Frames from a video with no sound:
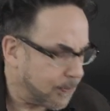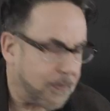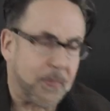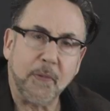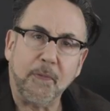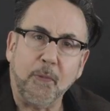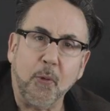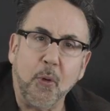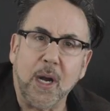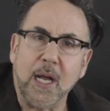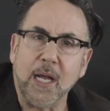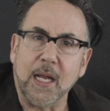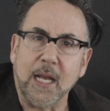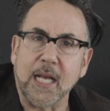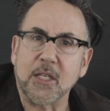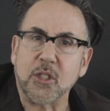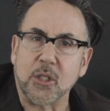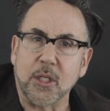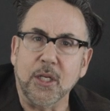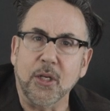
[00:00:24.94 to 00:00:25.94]
before I
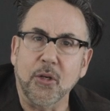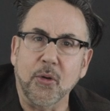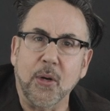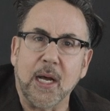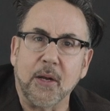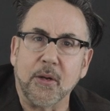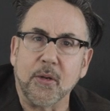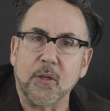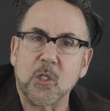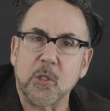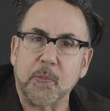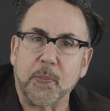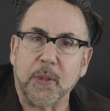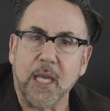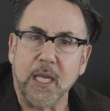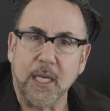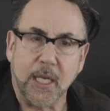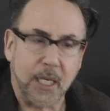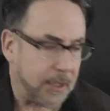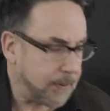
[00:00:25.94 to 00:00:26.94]
actually knew how to
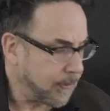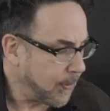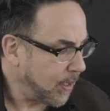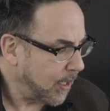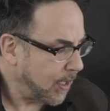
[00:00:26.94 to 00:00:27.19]
explain it.